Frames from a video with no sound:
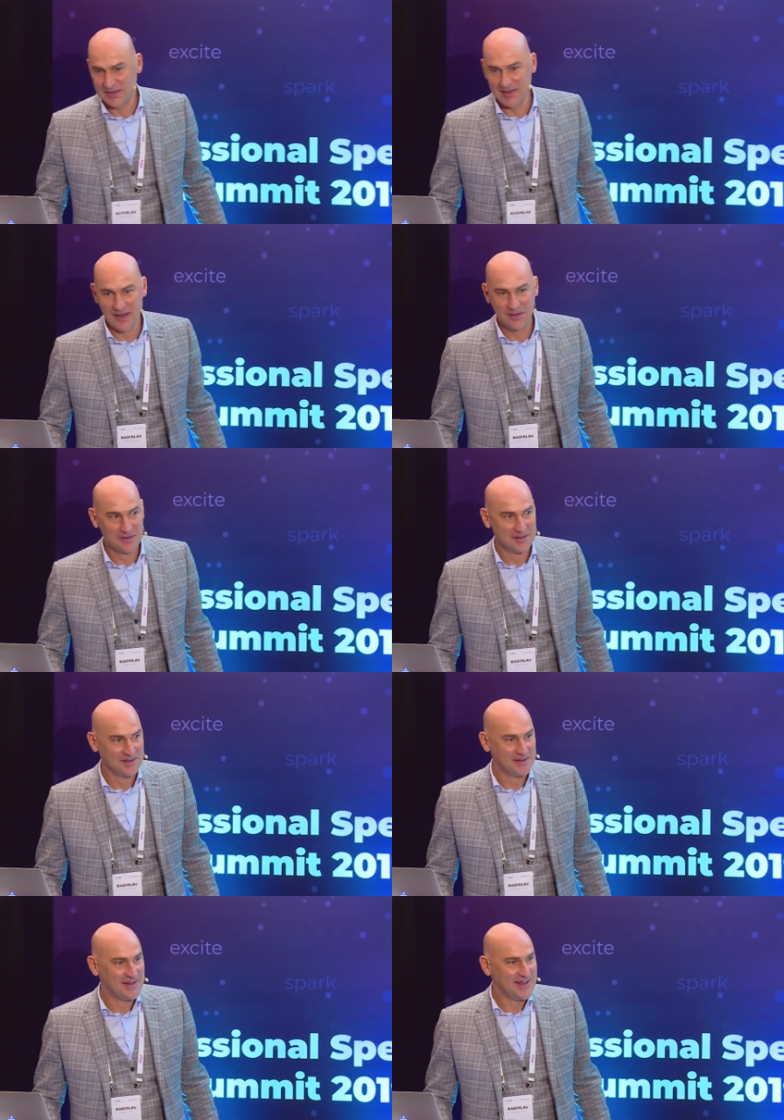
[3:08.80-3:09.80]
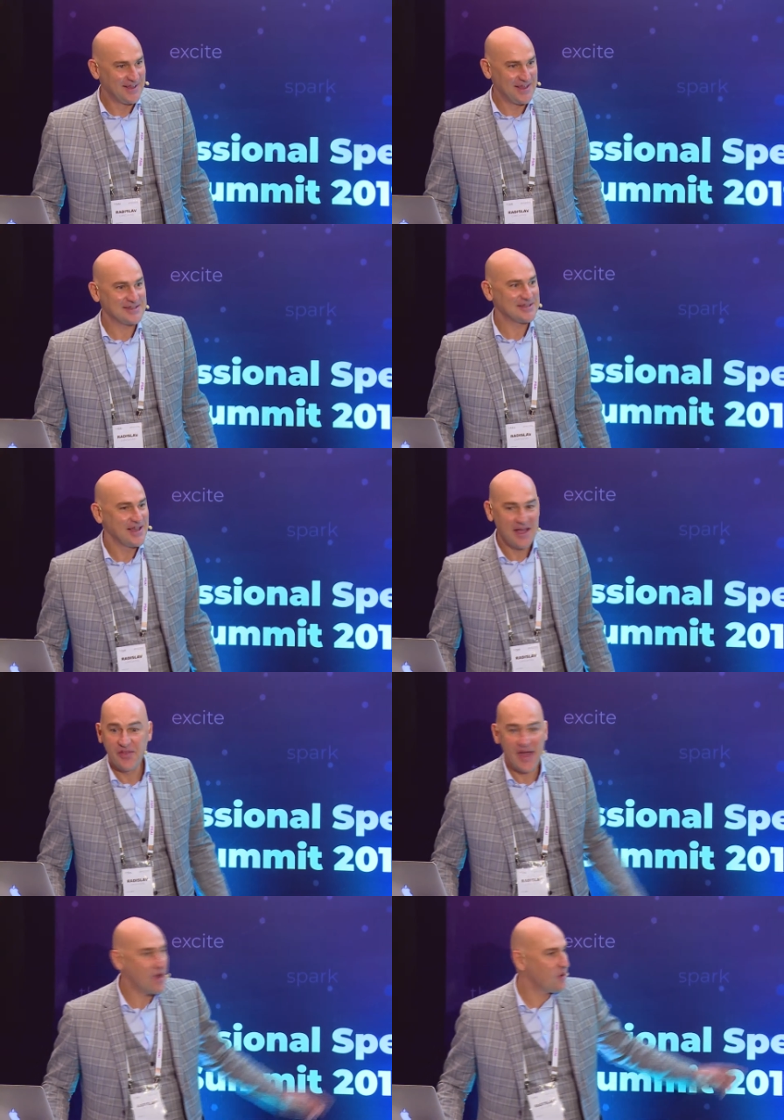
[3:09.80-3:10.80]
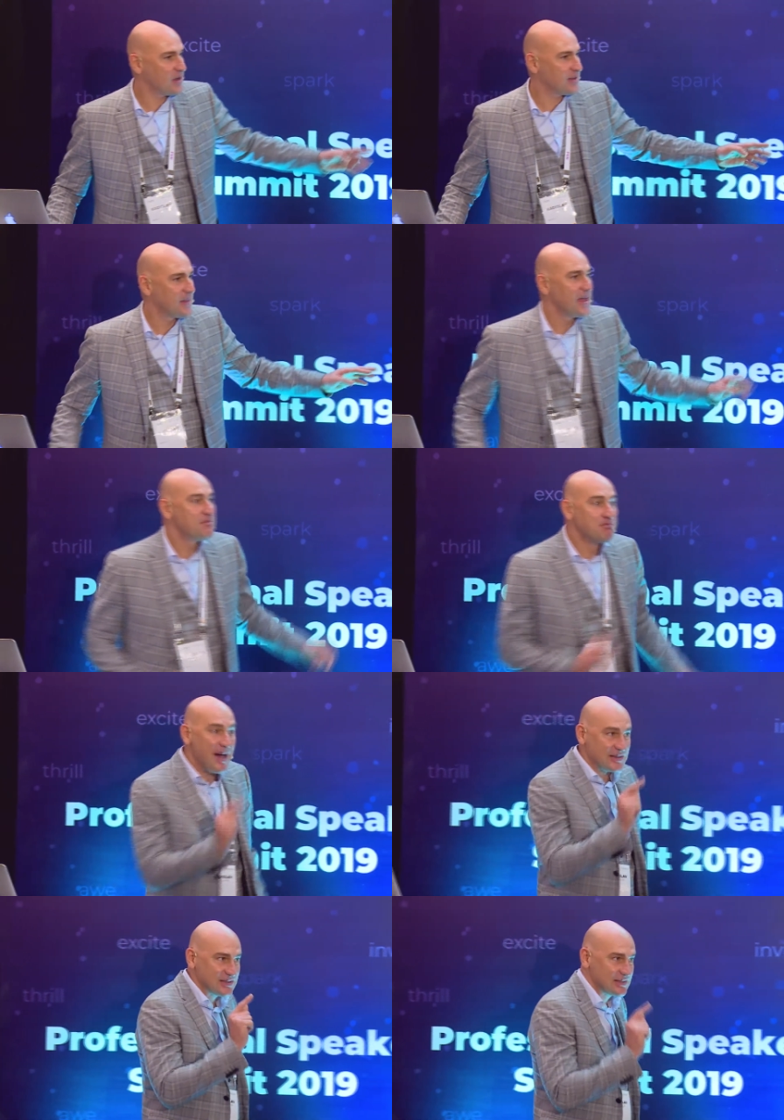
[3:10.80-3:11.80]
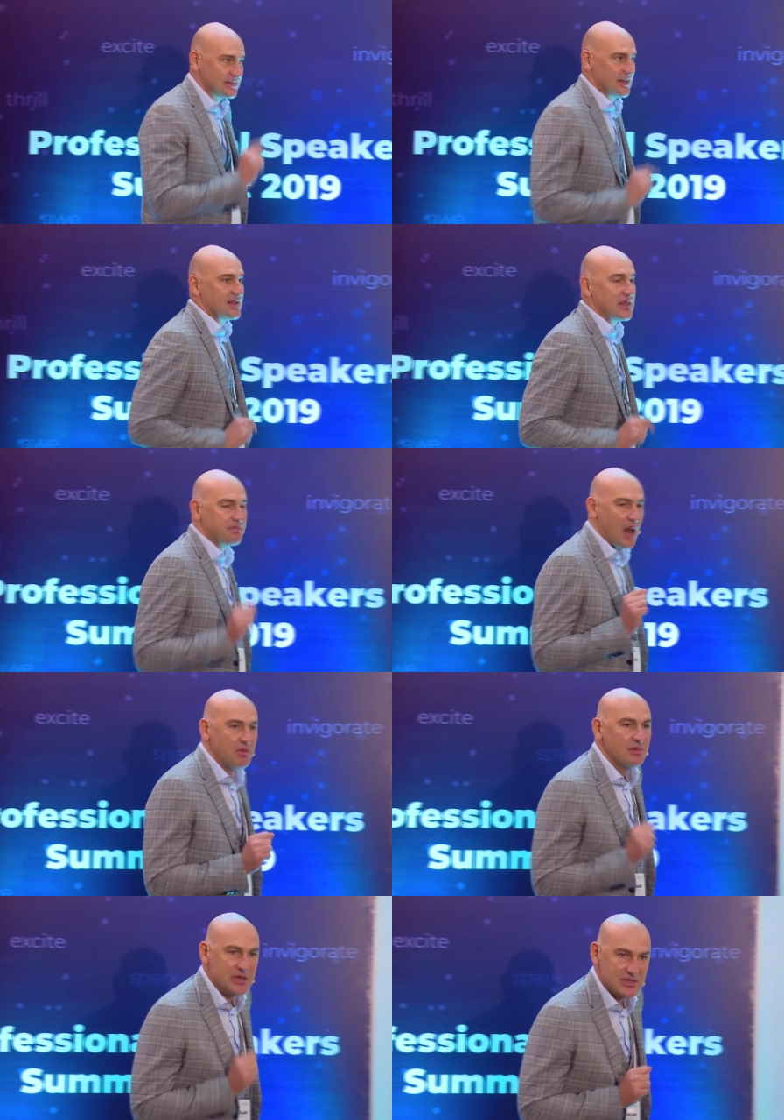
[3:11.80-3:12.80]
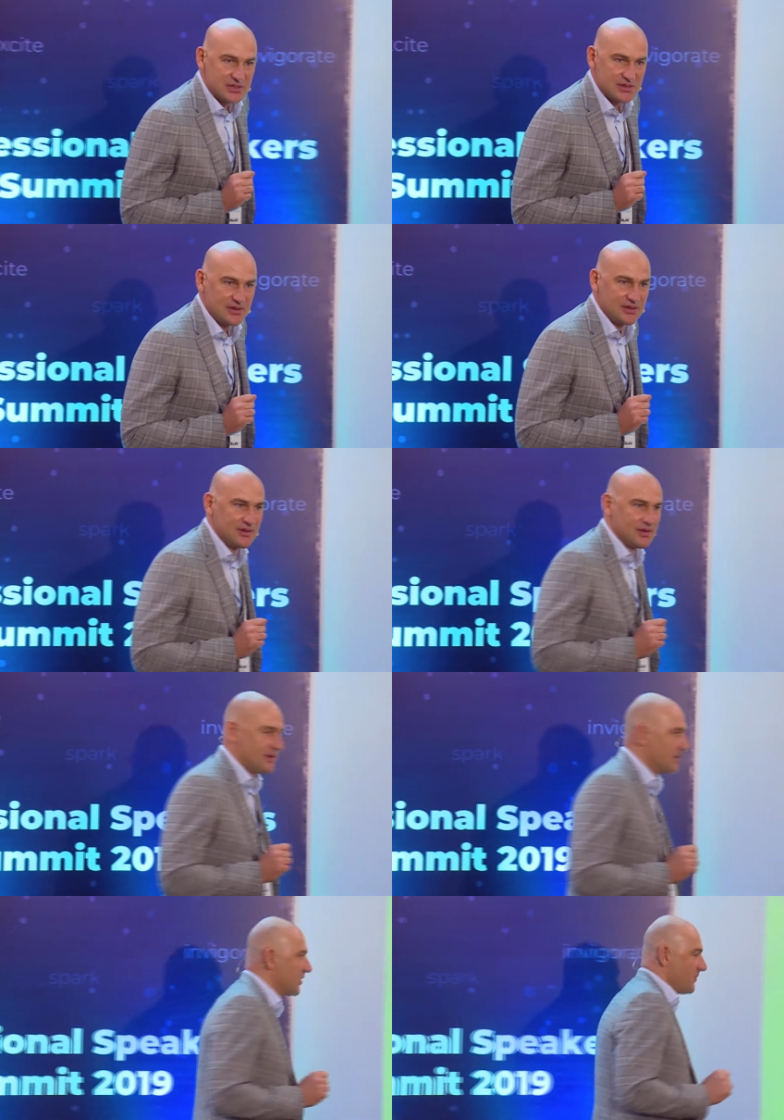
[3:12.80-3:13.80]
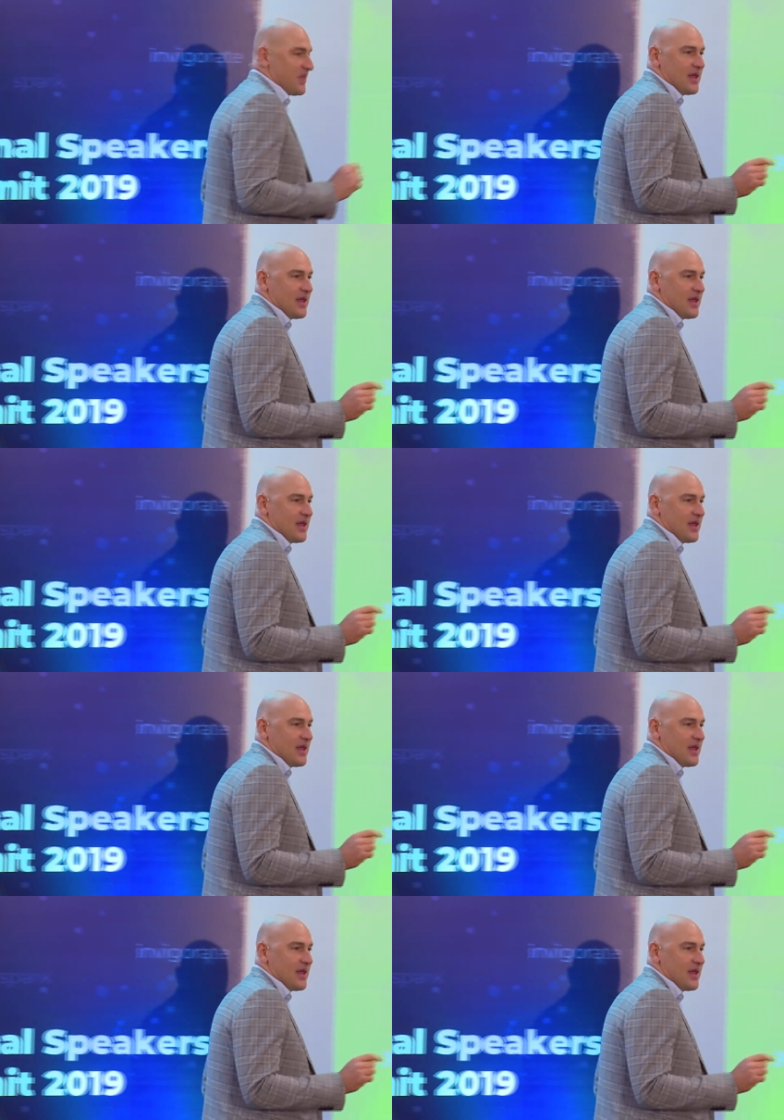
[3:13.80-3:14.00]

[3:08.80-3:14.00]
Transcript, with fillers: right now. Uh, yes, and how? But the problem is, eh,